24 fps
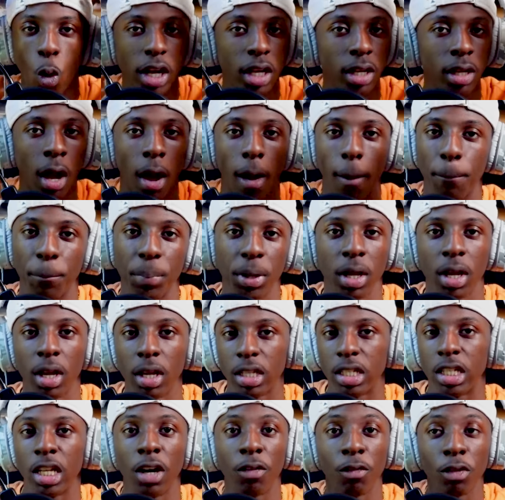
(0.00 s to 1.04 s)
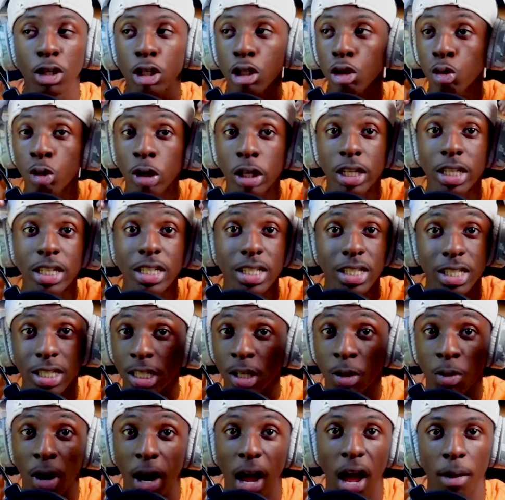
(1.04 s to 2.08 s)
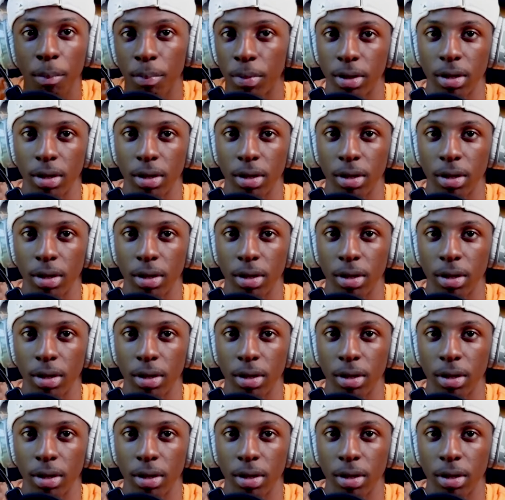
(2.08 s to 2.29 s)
up! Xenoverse 3 can still happen.